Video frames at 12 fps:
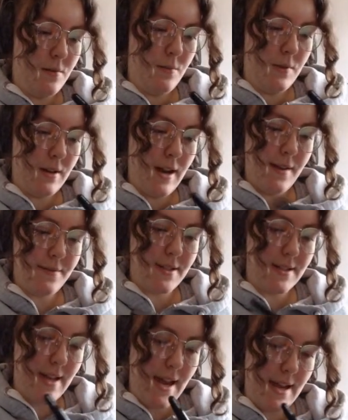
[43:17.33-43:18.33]
we're gonna have to
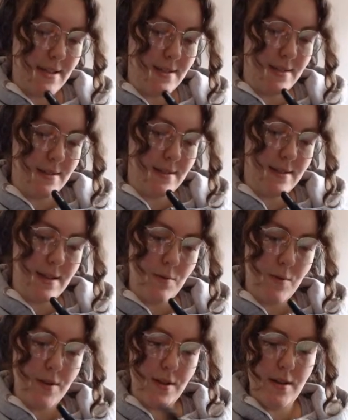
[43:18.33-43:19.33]
test and see
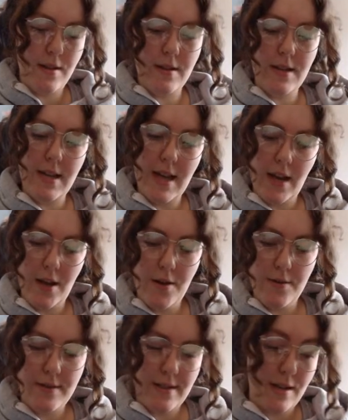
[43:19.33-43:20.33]
whether the
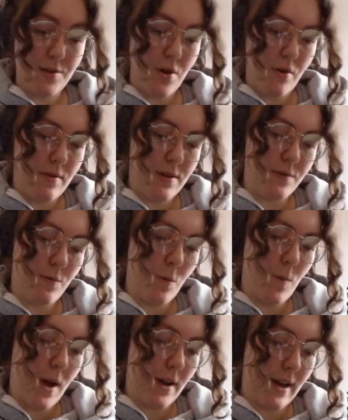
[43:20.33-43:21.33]
yellow / orange will
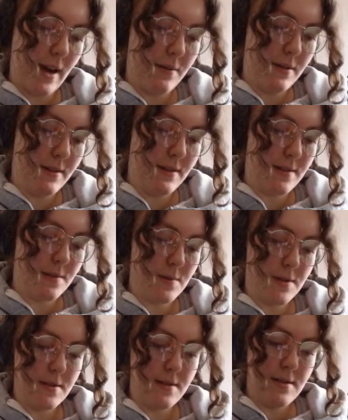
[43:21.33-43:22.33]
work out in this
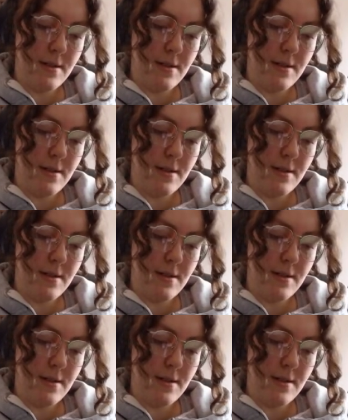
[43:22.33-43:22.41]
one.